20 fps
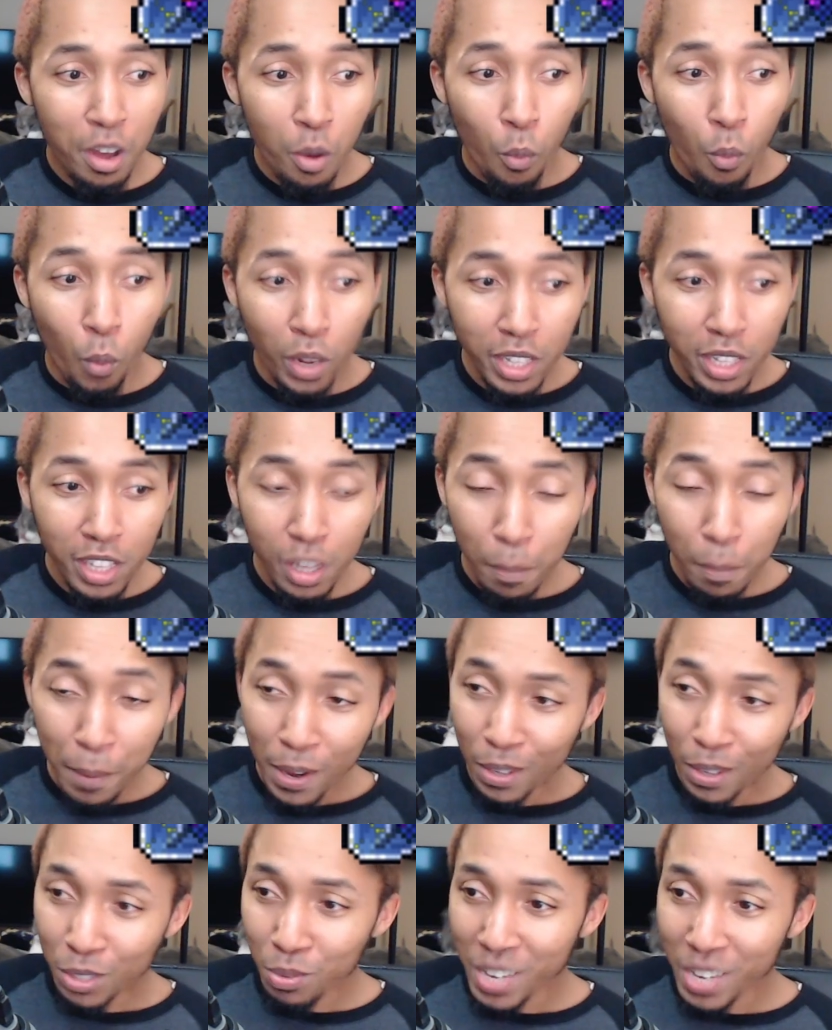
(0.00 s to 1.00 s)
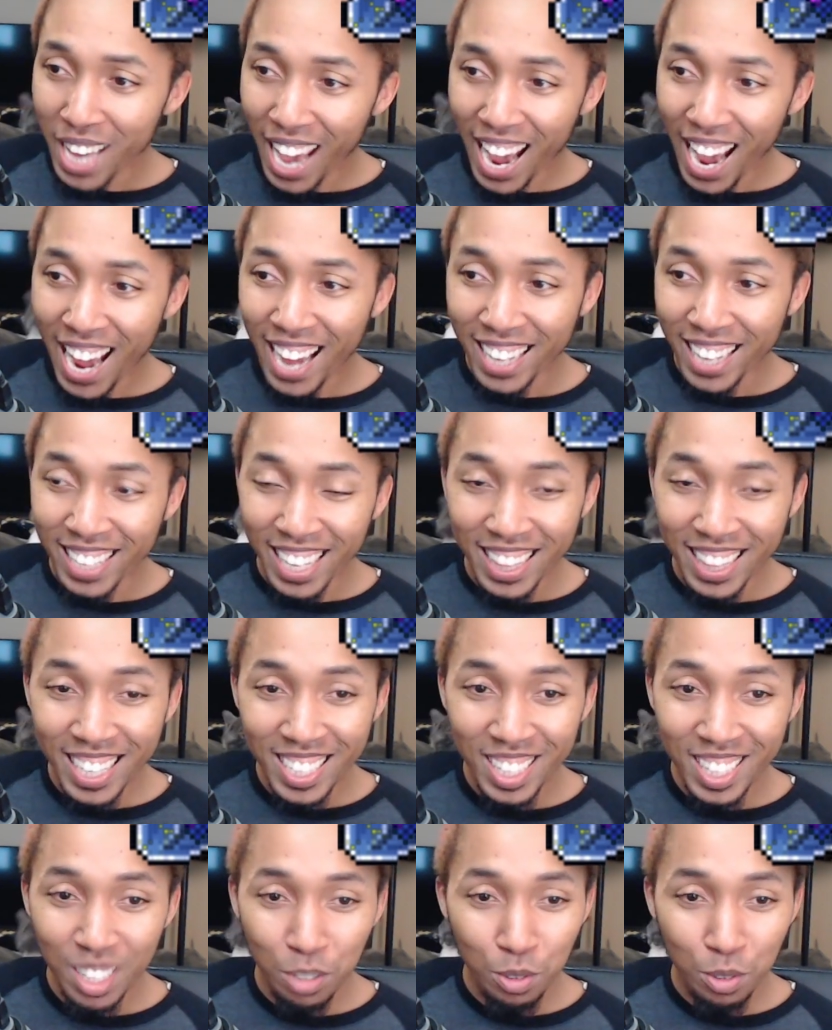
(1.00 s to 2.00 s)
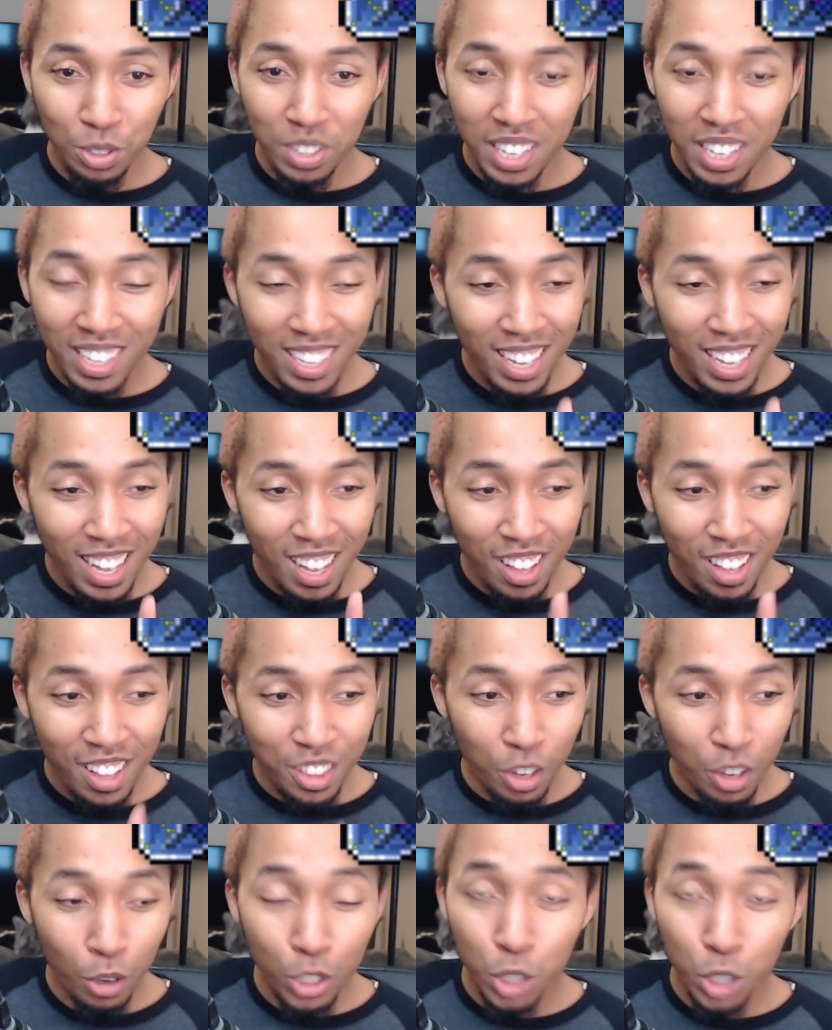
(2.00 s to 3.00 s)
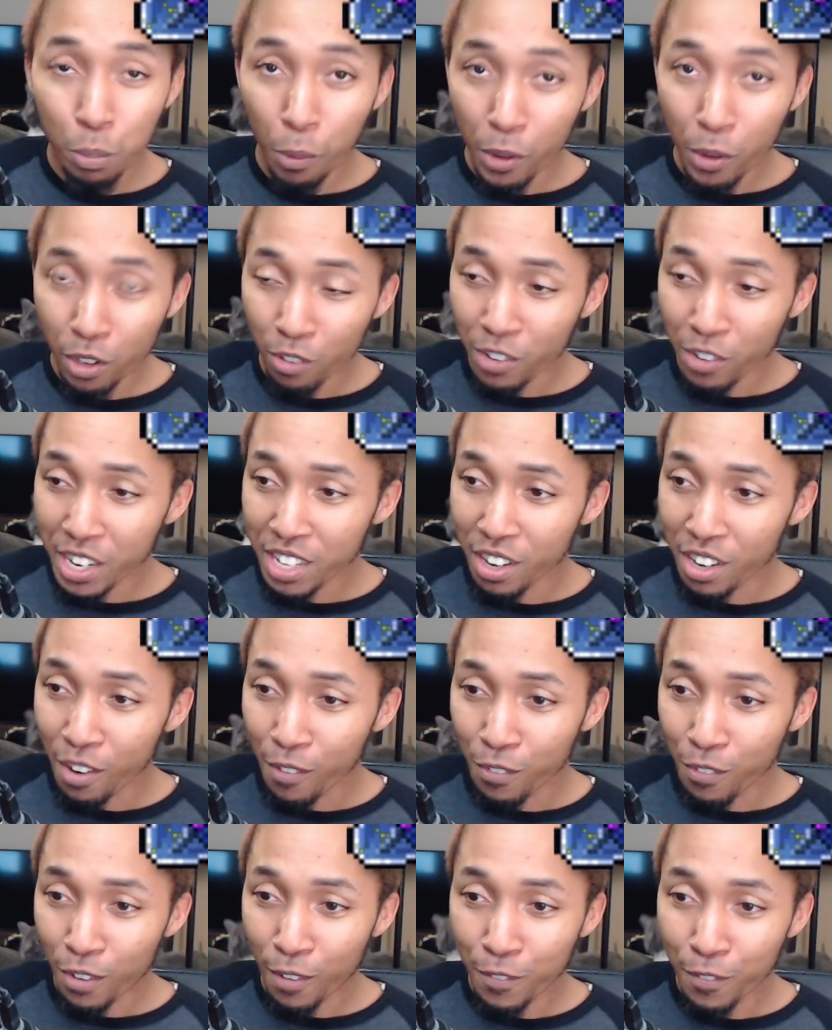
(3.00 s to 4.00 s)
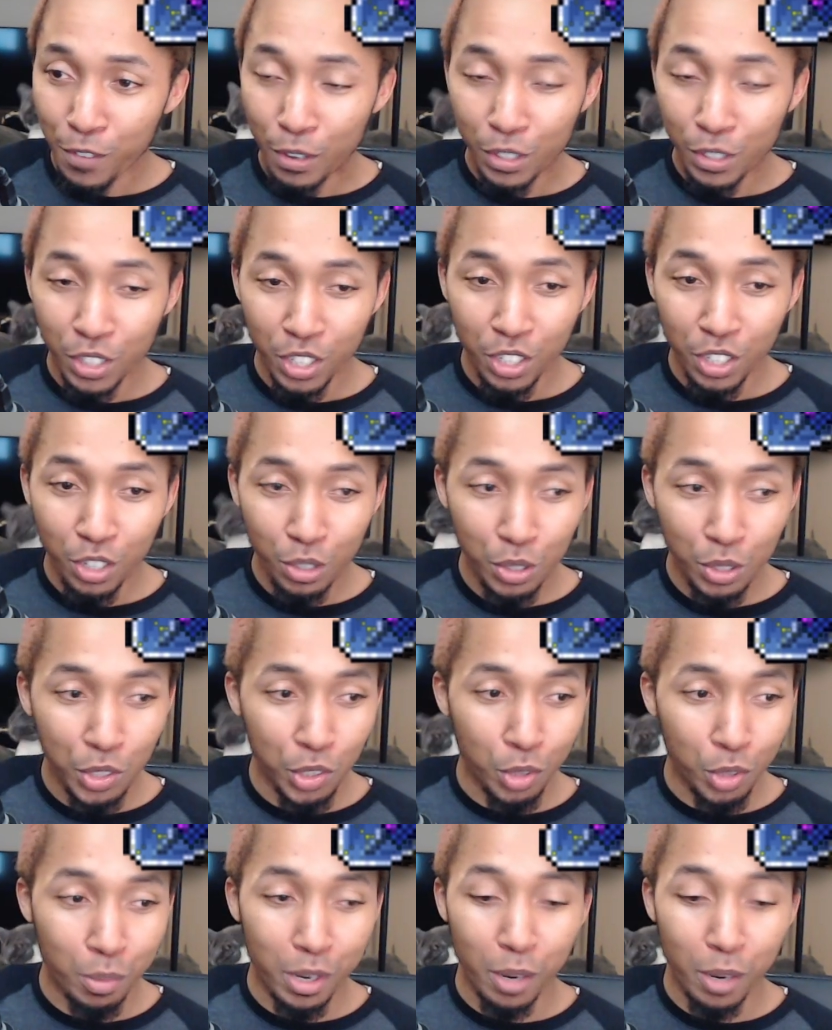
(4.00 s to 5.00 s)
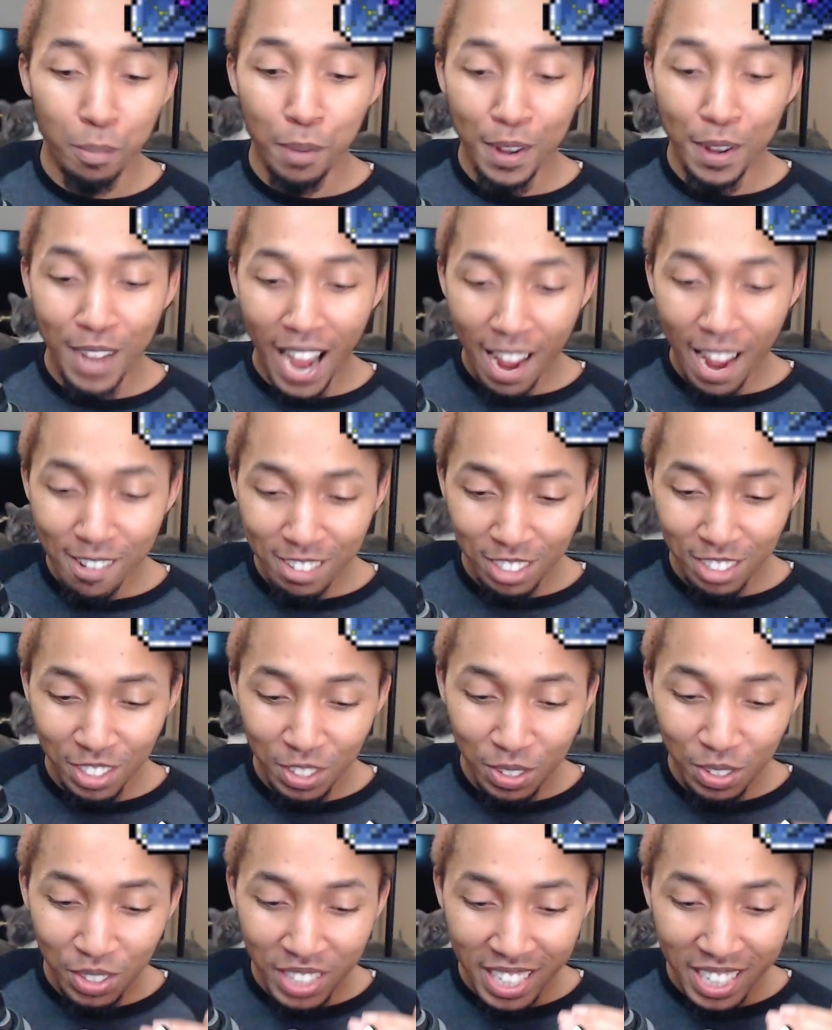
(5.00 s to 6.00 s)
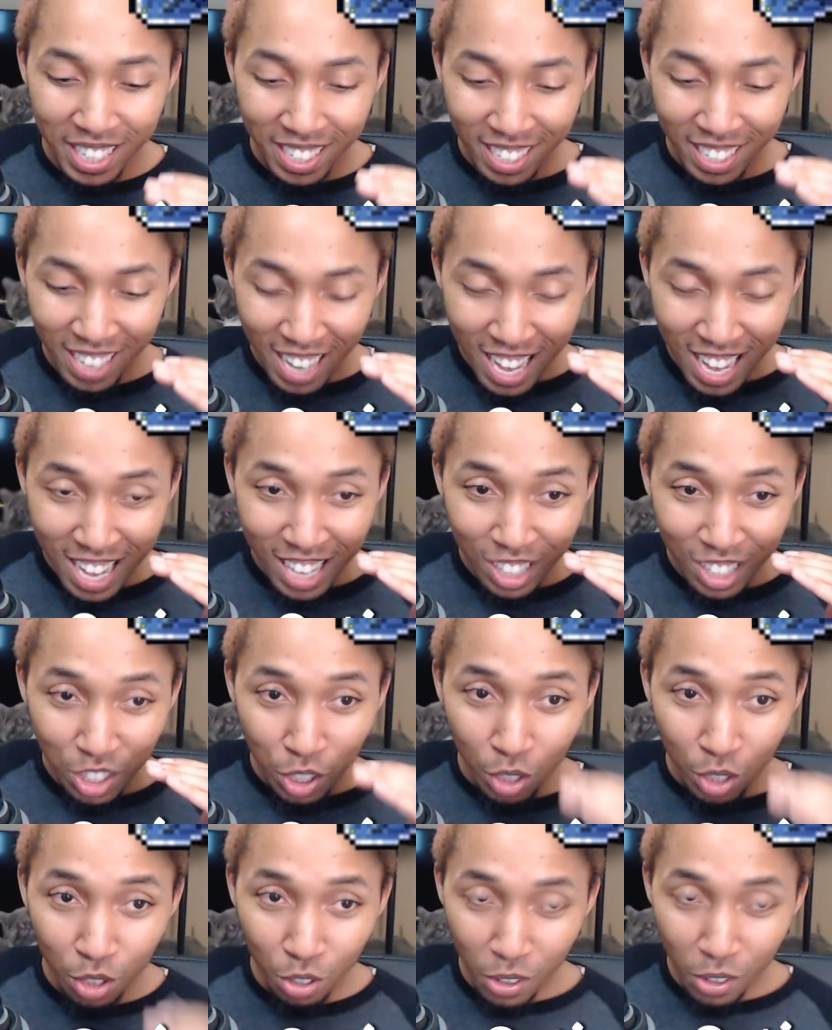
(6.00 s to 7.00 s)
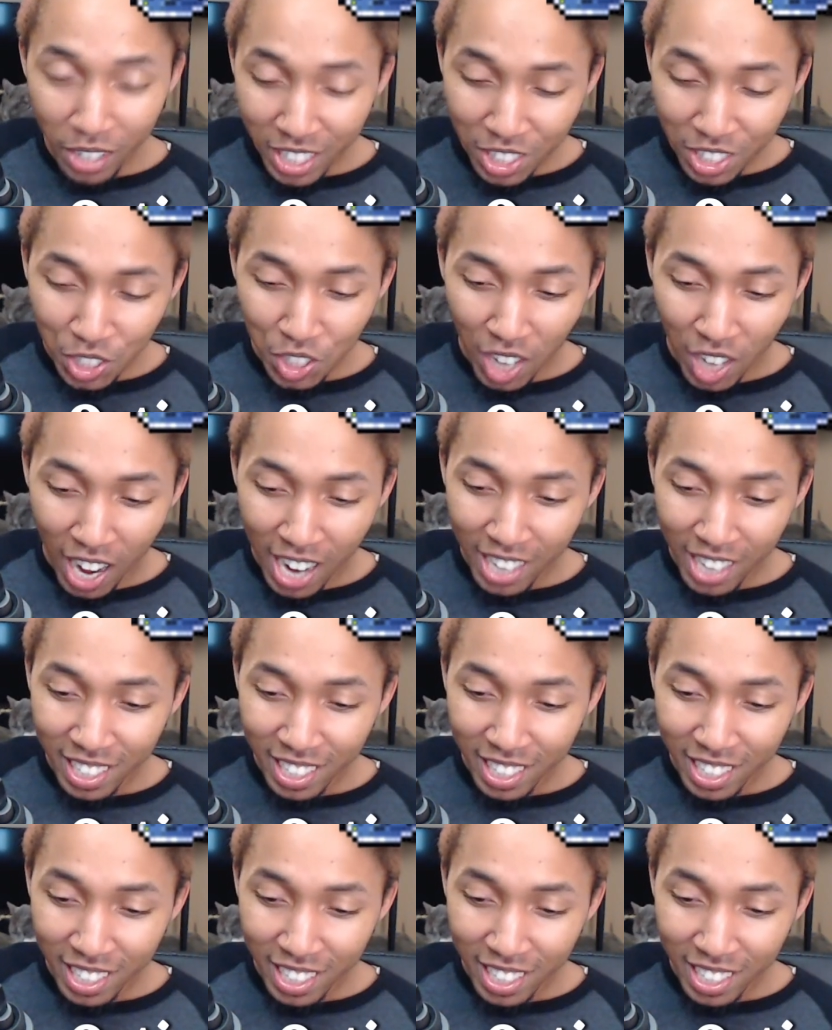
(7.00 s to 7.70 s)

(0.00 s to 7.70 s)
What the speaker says: One of the builds we had, and this is no spoilerino for a future YouTuber, but I was using Telluric Shock